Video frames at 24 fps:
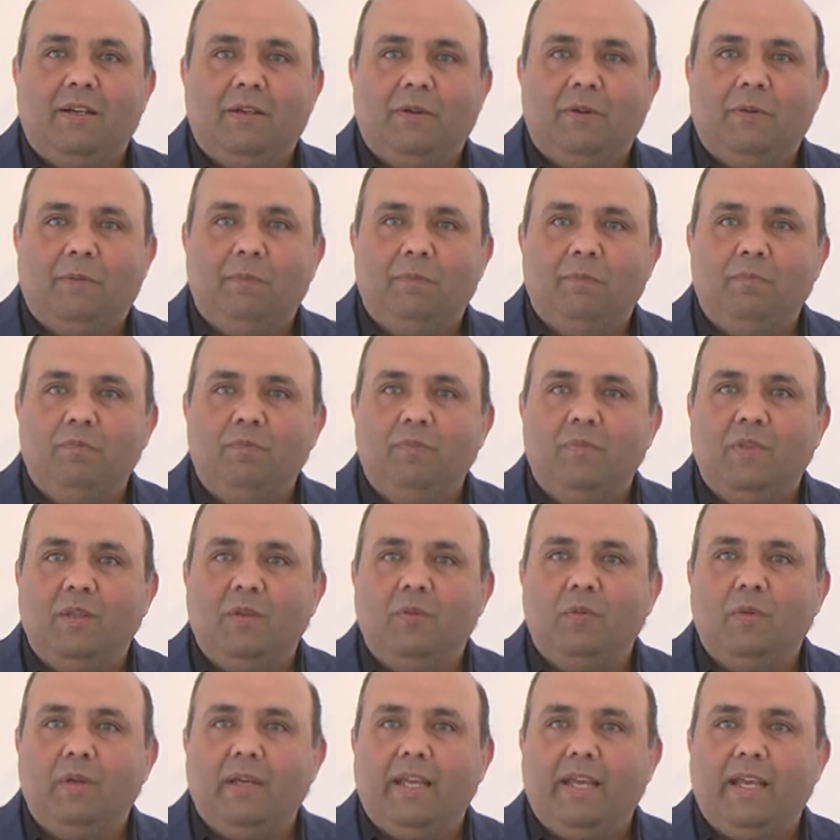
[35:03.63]
um,
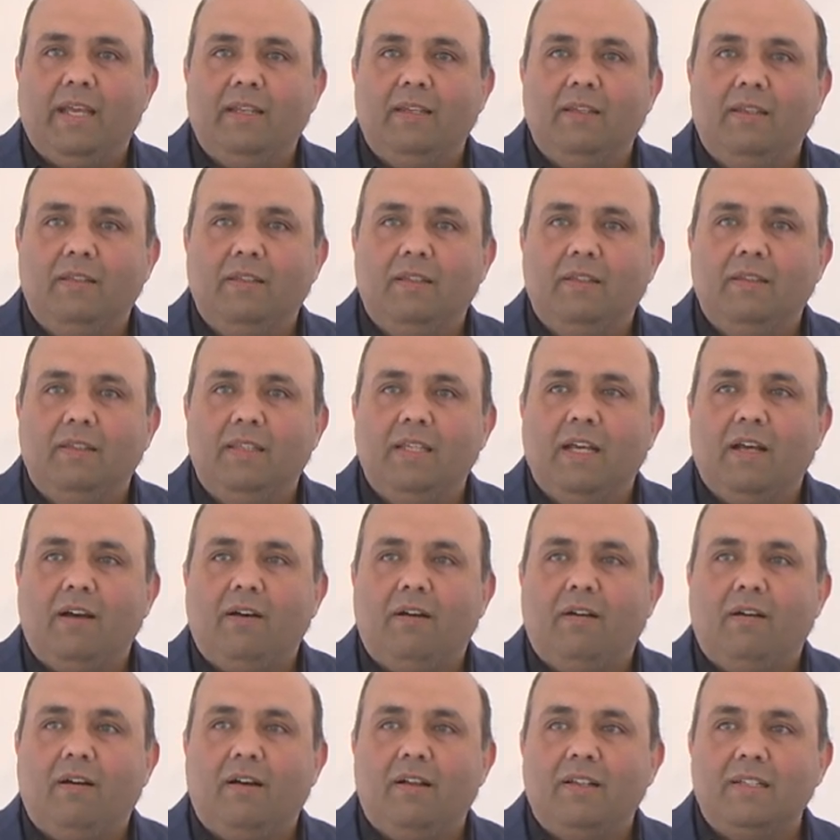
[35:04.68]
and the
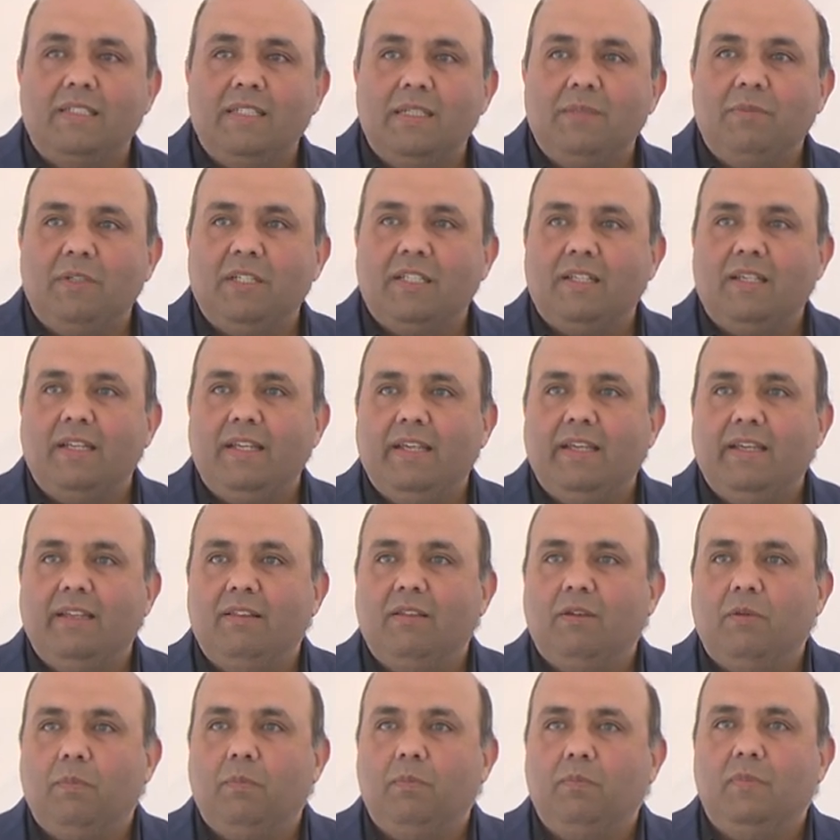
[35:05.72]
ultimately
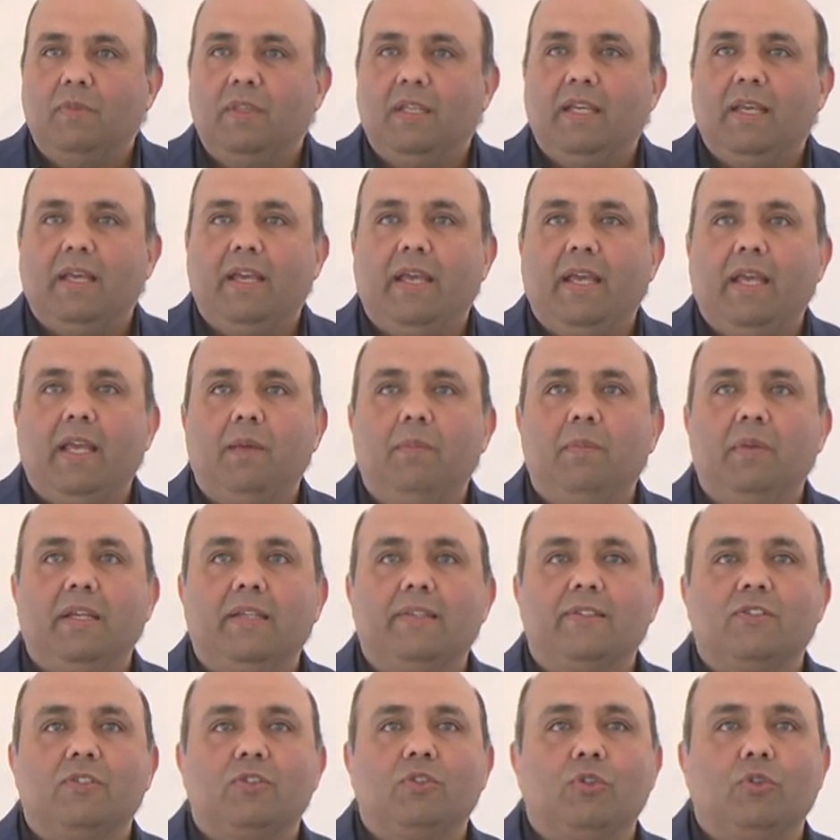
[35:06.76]
the the aim
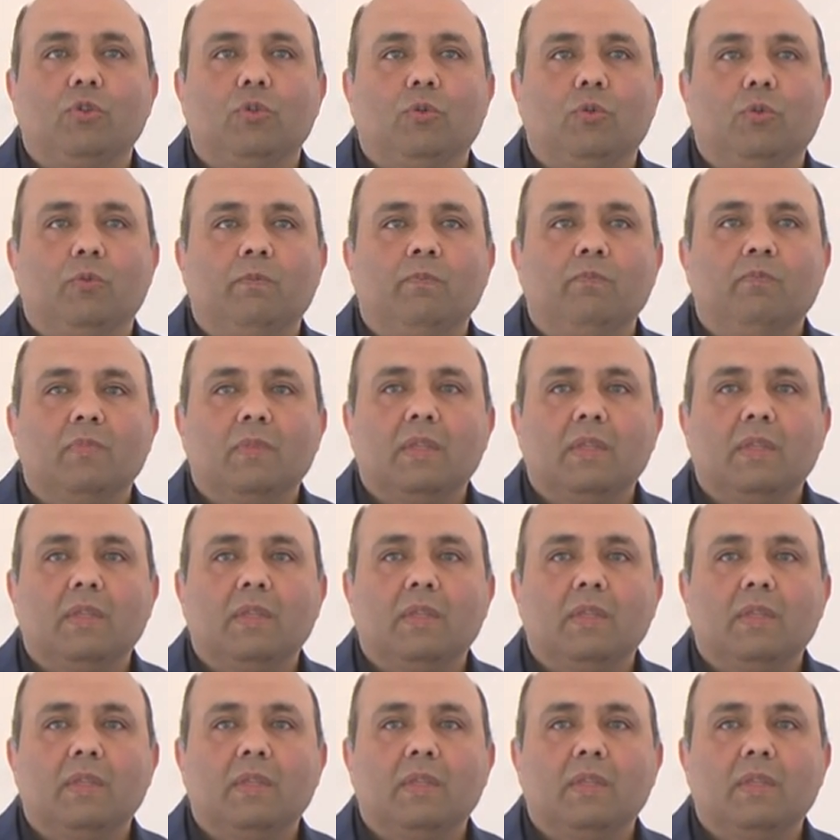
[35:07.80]
is to